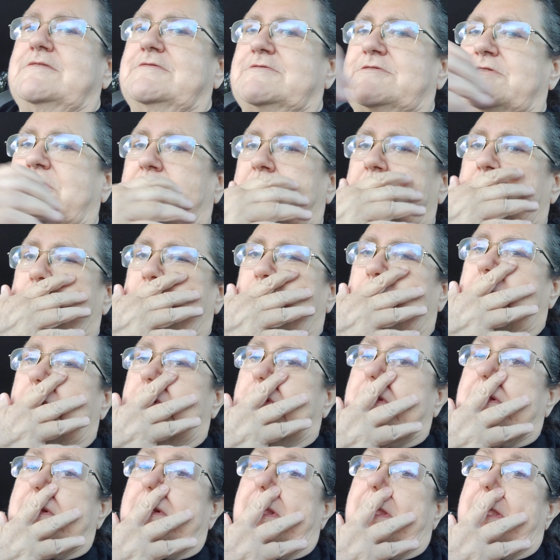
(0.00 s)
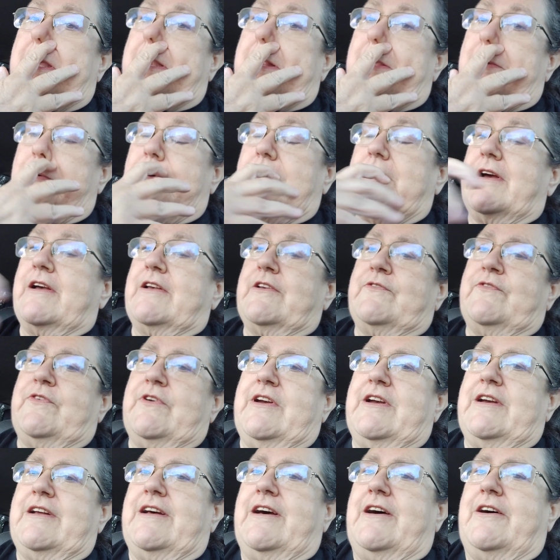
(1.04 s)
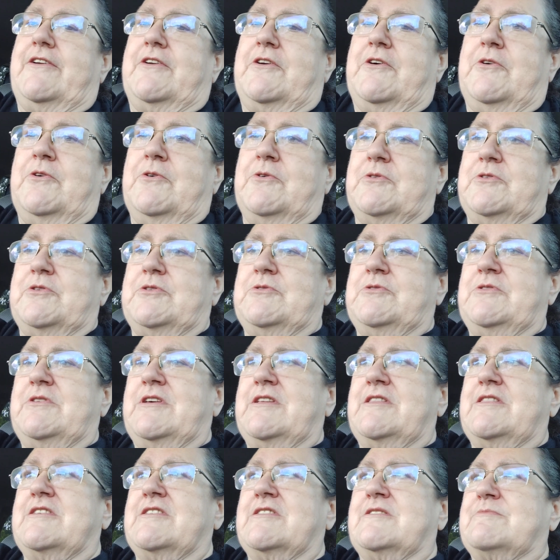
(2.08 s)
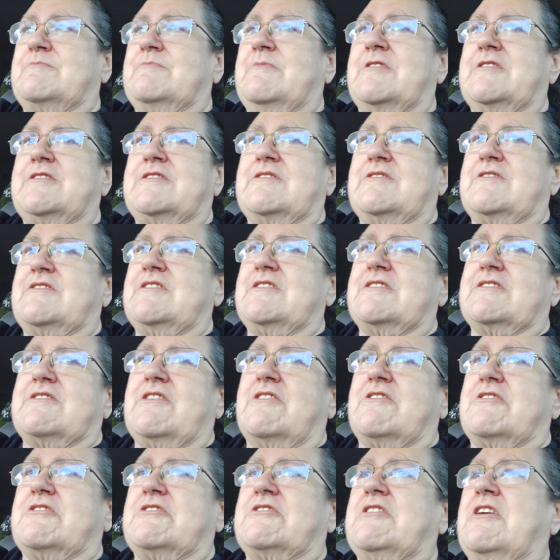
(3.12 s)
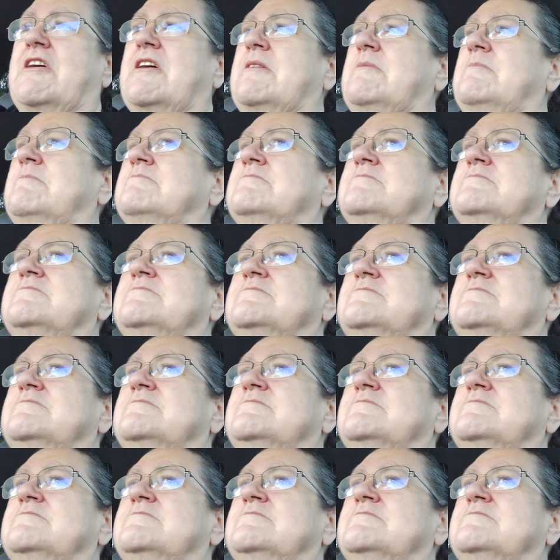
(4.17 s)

So no one anywhere has figured out, oh, you need this much of this all the time.